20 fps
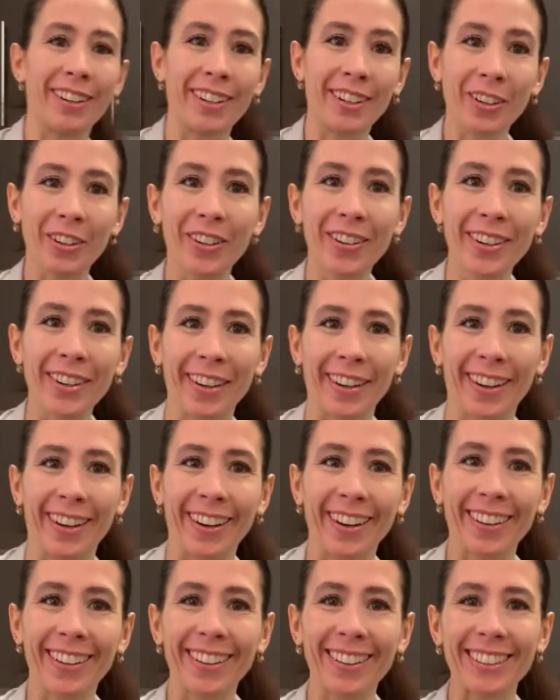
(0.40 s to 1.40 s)

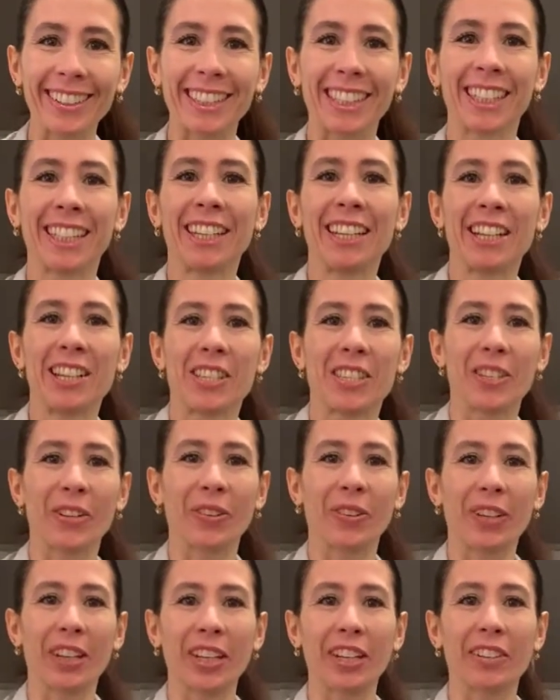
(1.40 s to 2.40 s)
Connecticut. So
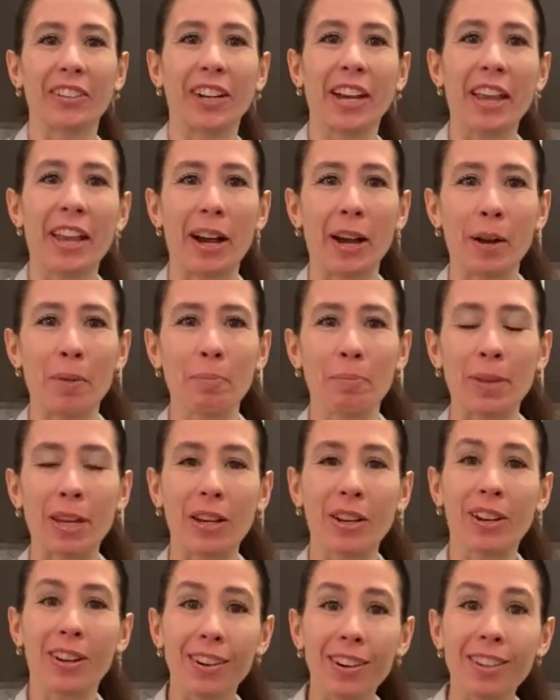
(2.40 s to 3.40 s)
here I am
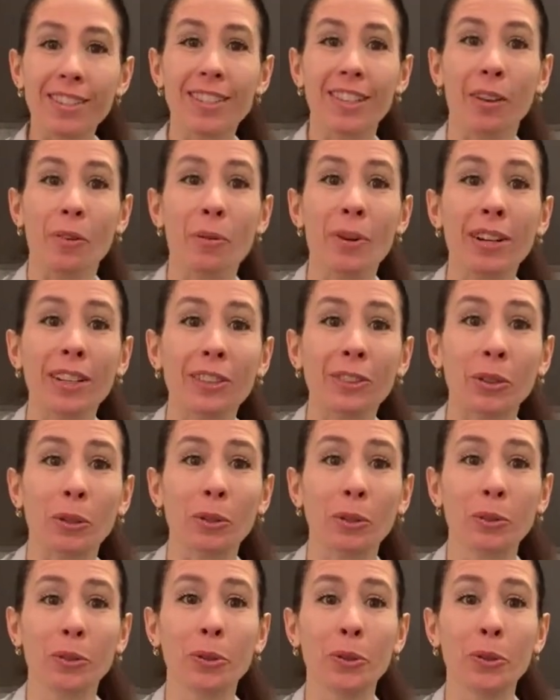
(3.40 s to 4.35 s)
because I want to talk